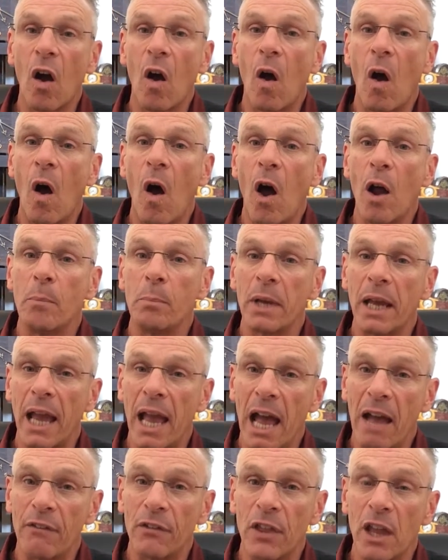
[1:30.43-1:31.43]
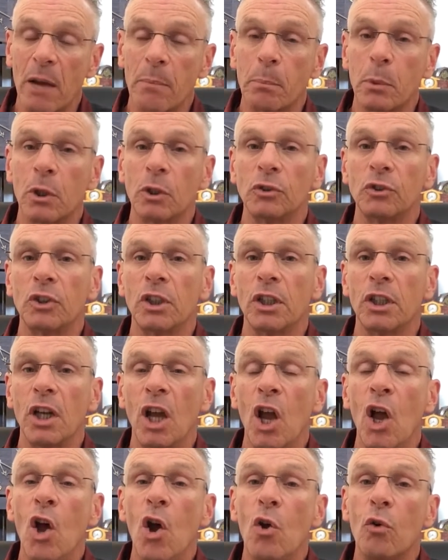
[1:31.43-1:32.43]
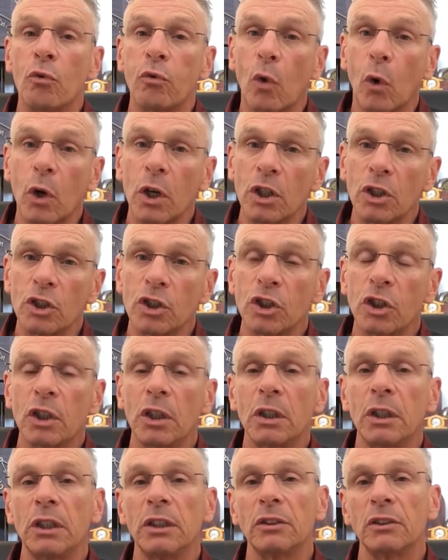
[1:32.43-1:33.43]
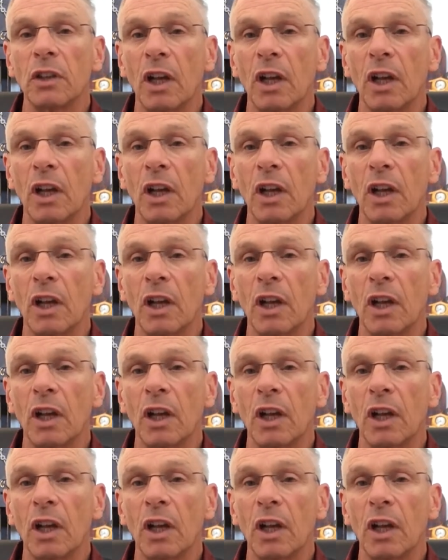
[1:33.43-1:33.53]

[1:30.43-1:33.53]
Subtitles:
on behalf of that person for insurance,